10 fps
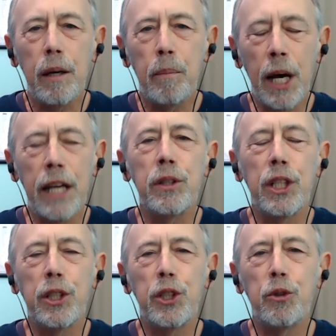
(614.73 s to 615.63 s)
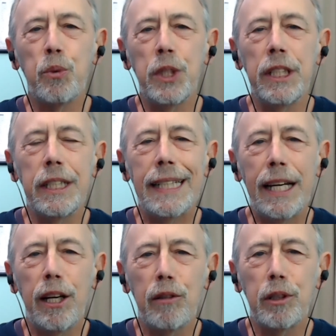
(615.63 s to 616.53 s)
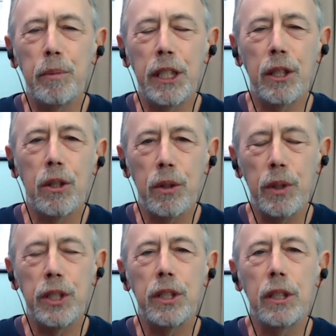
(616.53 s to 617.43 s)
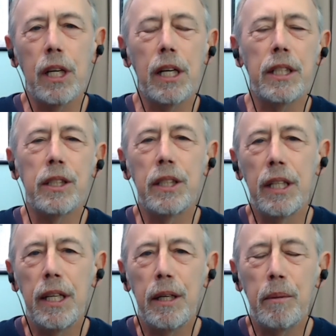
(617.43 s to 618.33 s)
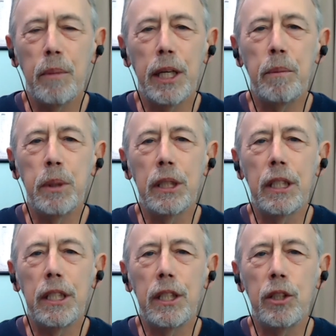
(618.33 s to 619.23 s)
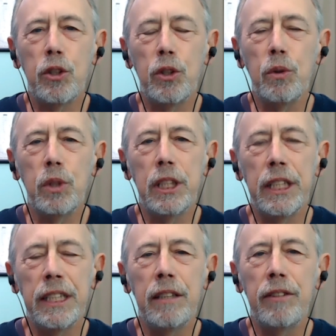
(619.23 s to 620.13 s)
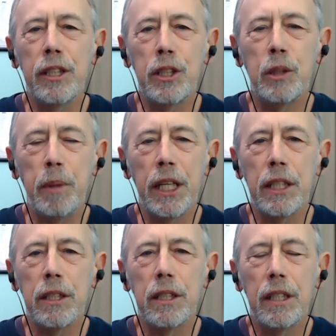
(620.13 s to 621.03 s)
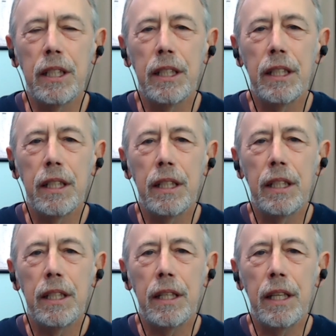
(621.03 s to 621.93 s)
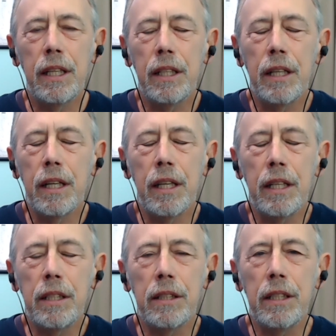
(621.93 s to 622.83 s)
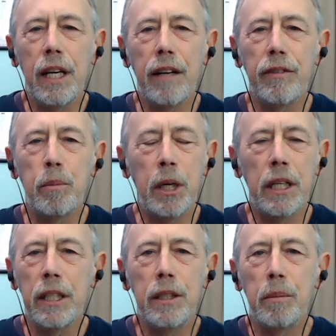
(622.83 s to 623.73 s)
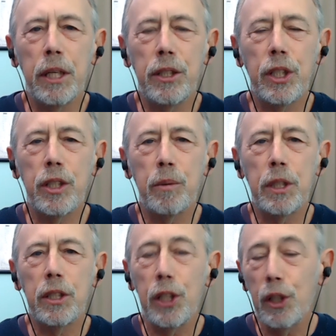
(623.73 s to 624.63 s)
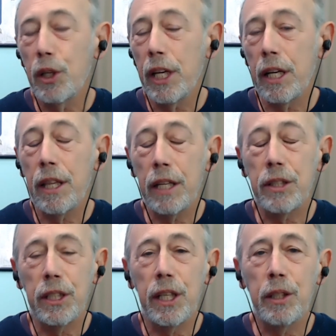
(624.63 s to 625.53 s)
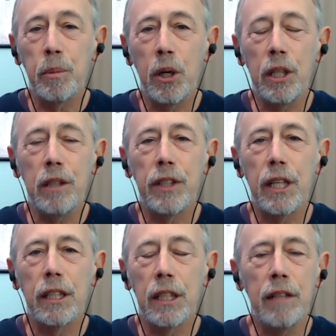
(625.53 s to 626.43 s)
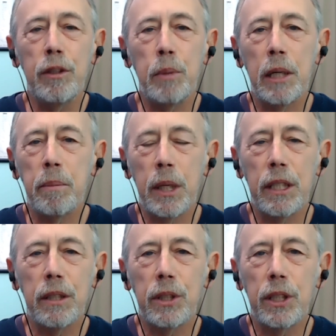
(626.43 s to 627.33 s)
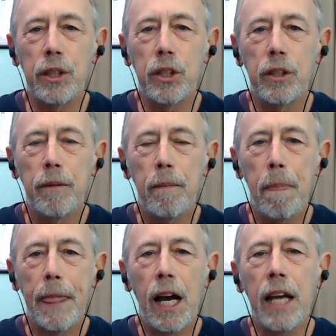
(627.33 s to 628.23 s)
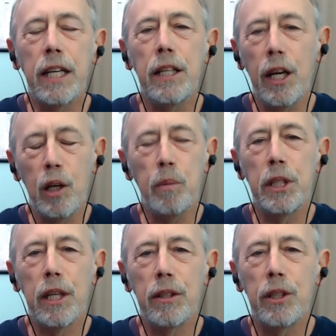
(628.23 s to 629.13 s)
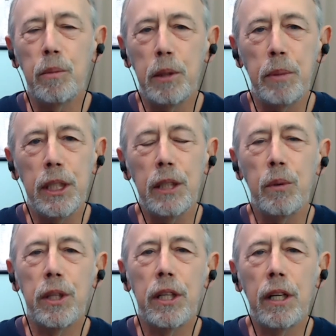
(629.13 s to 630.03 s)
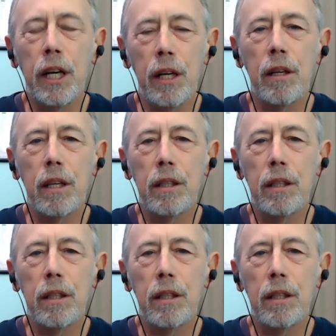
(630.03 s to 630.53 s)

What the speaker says: BioTouch has really helped me crystallize my ability to live in a space that doesn't have to buy into my judgments. That's the other part of it I love about BioTouch. I can help another human being with their health,